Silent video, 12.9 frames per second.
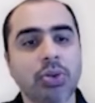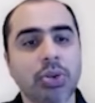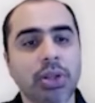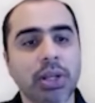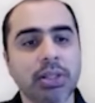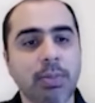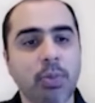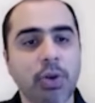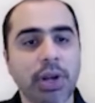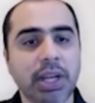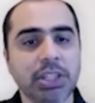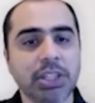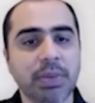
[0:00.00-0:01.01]
So there is a
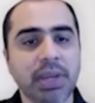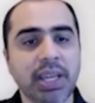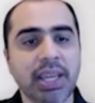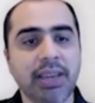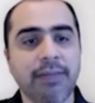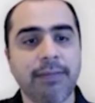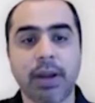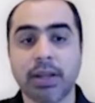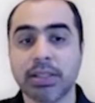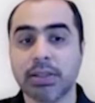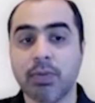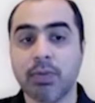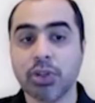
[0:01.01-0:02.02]
potassium
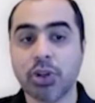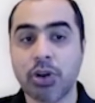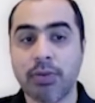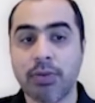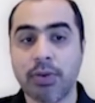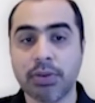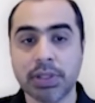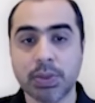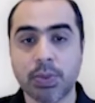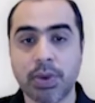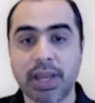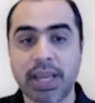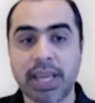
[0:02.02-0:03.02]
efflux. Watch out for this
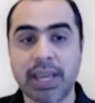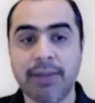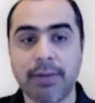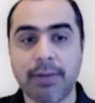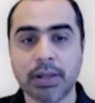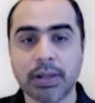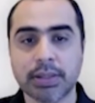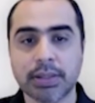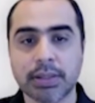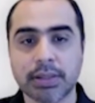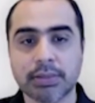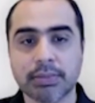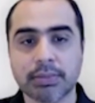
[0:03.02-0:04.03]
word efflux.